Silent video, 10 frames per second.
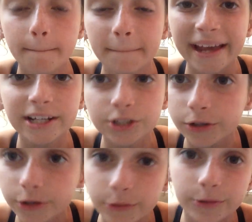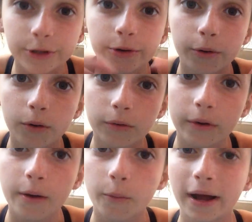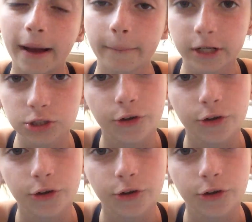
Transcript: make sure you do what I'm going to